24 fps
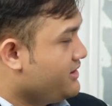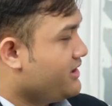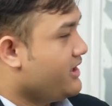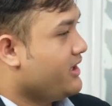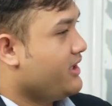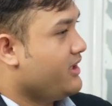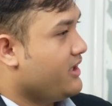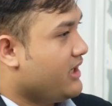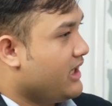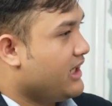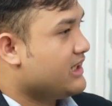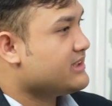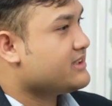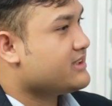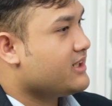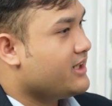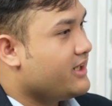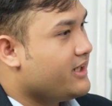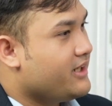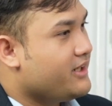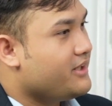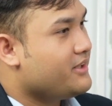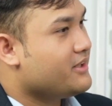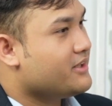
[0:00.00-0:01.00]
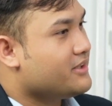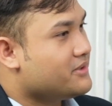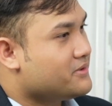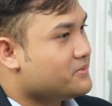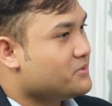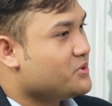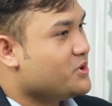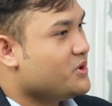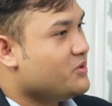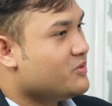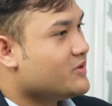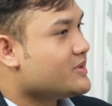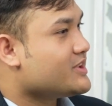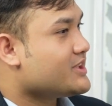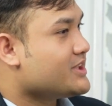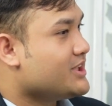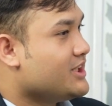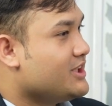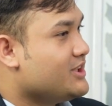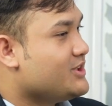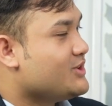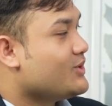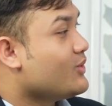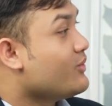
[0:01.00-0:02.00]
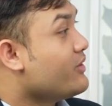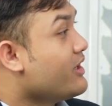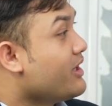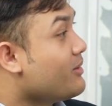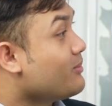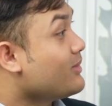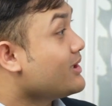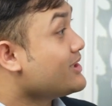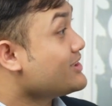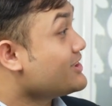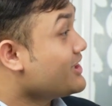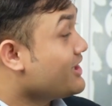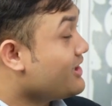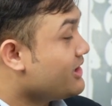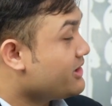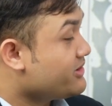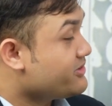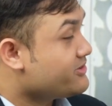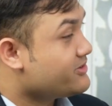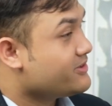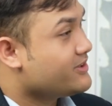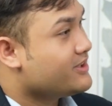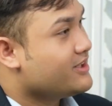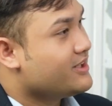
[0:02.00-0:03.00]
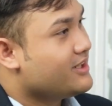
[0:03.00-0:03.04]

Yeah, as a university student myself,